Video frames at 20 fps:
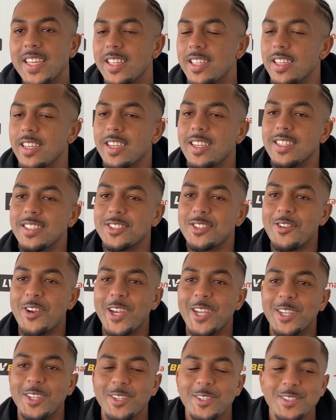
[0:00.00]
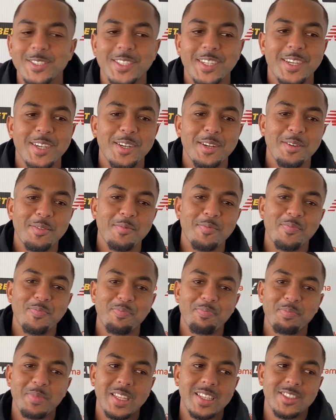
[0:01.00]
Yeah, it's great news.
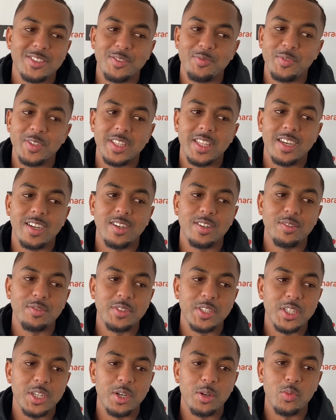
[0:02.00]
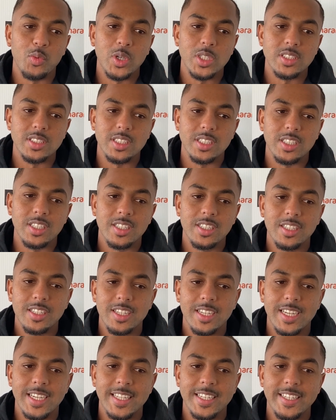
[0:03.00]
Something that I've, you know, wanted,
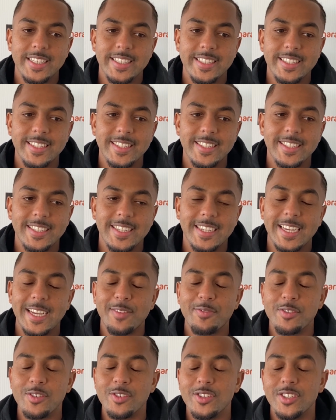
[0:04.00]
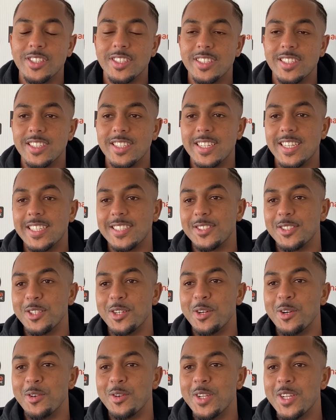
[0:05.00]
and the gaffer and that,
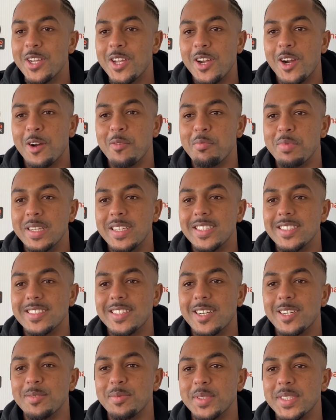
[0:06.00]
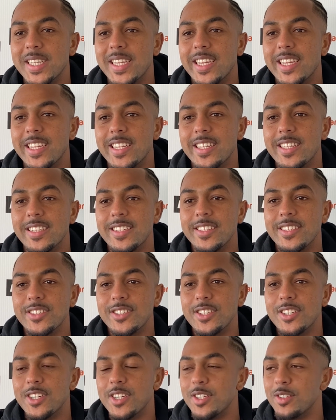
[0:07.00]
so I'm pleased that I'm staying and,
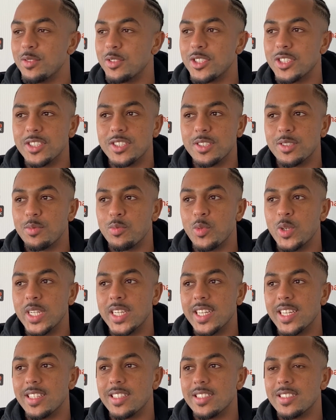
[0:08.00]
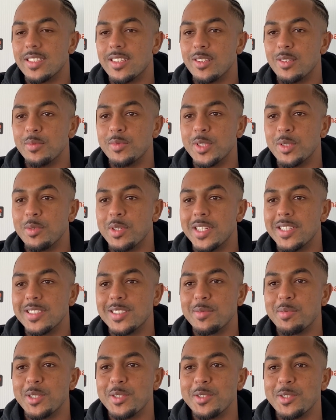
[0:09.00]
you know, just want to get this club to where it's
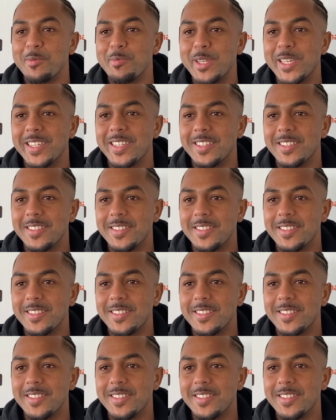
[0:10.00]
supposed to be.